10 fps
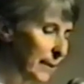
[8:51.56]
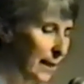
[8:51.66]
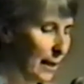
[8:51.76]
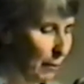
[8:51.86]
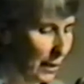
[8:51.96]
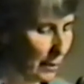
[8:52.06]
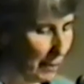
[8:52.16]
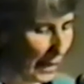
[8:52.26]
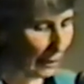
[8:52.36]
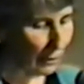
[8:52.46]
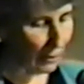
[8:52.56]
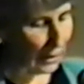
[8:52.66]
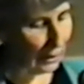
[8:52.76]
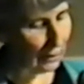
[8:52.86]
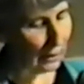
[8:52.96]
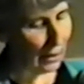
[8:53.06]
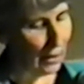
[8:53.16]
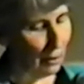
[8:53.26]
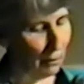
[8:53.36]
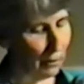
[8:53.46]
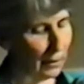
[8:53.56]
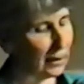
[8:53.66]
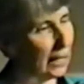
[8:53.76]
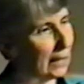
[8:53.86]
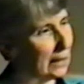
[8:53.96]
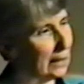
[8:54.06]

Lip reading: We're in a battleground that